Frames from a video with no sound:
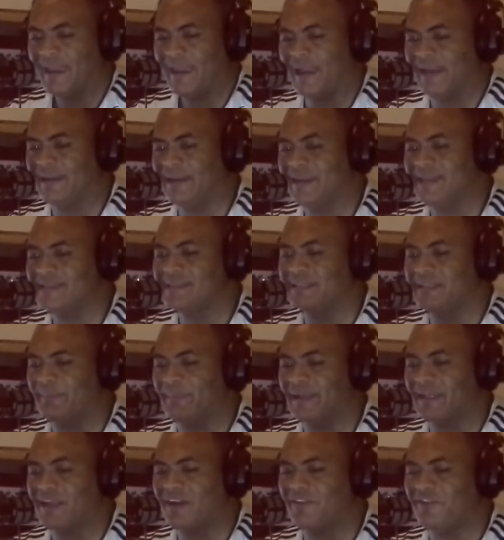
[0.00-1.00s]
An
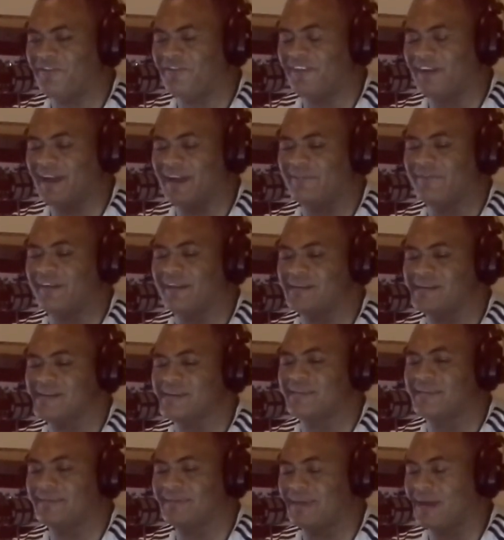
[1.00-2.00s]
estimate of
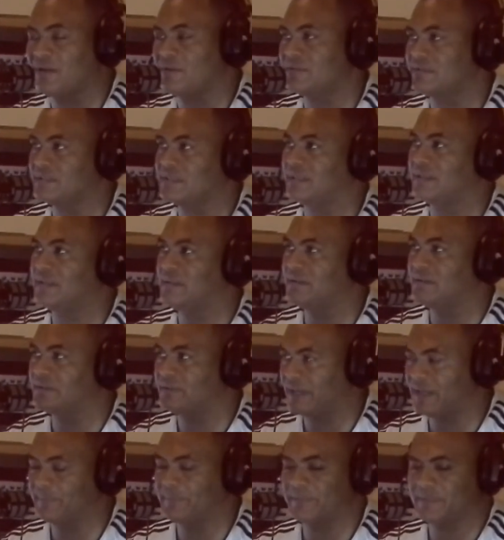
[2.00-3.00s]
500,000
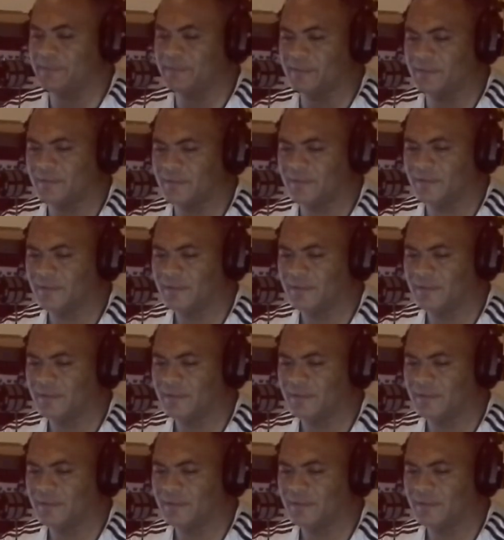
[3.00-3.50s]
rapes